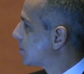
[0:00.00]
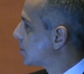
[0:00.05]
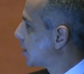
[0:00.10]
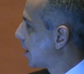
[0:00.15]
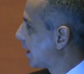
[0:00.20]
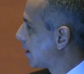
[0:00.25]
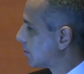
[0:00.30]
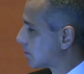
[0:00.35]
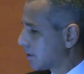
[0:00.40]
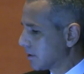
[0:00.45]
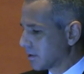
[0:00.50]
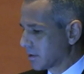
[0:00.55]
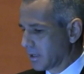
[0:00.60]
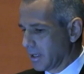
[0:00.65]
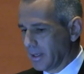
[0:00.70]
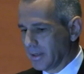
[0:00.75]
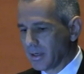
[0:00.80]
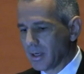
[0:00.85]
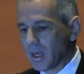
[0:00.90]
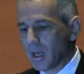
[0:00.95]
have changed since
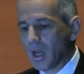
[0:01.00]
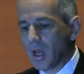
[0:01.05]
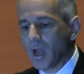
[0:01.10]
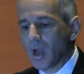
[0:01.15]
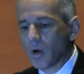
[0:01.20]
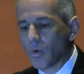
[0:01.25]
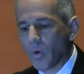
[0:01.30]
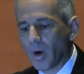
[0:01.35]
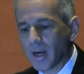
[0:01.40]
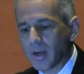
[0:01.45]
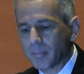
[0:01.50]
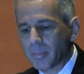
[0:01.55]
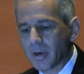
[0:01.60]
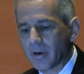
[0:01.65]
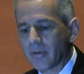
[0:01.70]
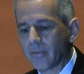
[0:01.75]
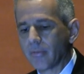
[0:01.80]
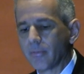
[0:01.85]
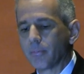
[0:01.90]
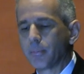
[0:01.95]
then quite a
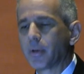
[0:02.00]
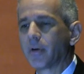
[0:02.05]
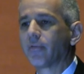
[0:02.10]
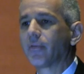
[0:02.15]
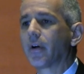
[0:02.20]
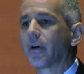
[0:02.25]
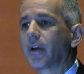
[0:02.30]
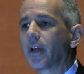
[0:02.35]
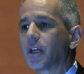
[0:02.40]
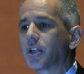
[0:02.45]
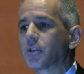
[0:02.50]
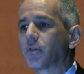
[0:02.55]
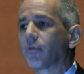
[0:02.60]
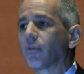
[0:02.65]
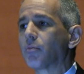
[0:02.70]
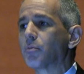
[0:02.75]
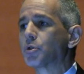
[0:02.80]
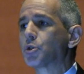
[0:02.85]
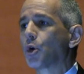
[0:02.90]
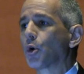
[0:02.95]
bit of variation
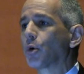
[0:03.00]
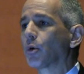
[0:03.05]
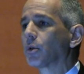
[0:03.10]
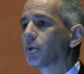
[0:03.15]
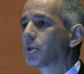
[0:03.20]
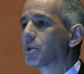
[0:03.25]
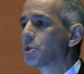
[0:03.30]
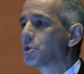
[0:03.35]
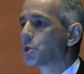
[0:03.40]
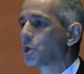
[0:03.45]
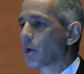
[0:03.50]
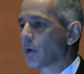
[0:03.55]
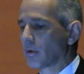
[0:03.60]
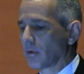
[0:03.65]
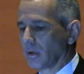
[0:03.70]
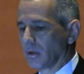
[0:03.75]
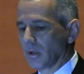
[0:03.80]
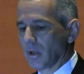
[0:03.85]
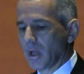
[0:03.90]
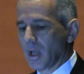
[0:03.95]
from journal to
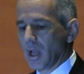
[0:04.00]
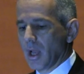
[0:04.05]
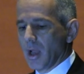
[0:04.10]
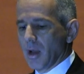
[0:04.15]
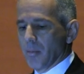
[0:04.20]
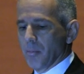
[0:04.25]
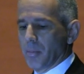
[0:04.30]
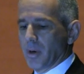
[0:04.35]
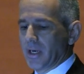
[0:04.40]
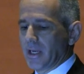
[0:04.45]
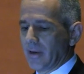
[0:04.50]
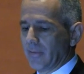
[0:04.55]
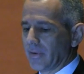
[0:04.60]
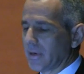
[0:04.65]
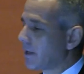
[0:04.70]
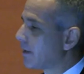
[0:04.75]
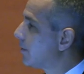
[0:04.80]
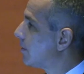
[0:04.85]
journal. But even